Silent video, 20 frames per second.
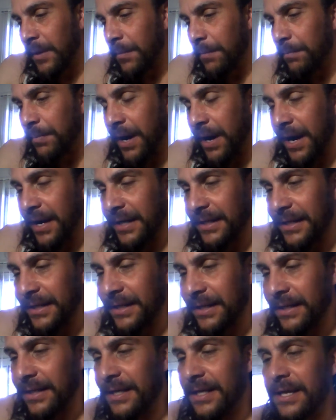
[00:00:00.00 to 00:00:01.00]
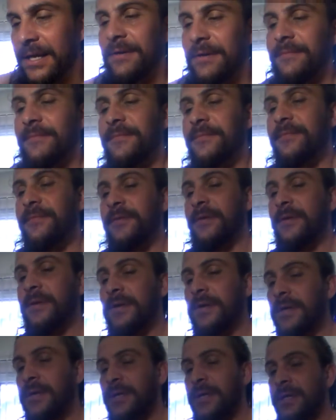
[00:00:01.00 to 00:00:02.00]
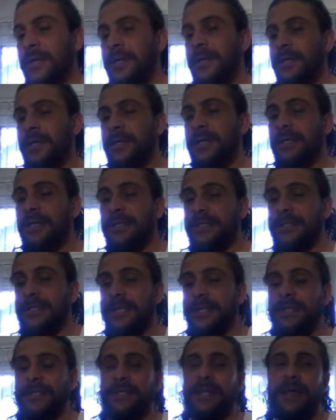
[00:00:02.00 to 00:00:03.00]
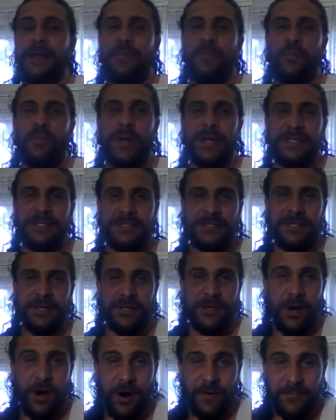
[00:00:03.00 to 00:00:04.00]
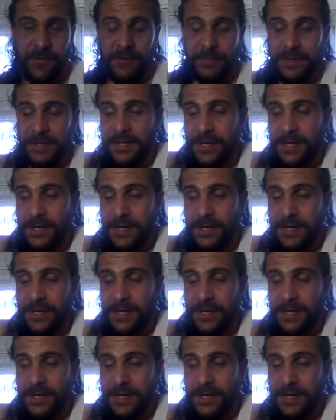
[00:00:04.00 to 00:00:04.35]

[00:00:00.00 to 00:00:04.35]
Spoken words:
body, if that weight's hard for him to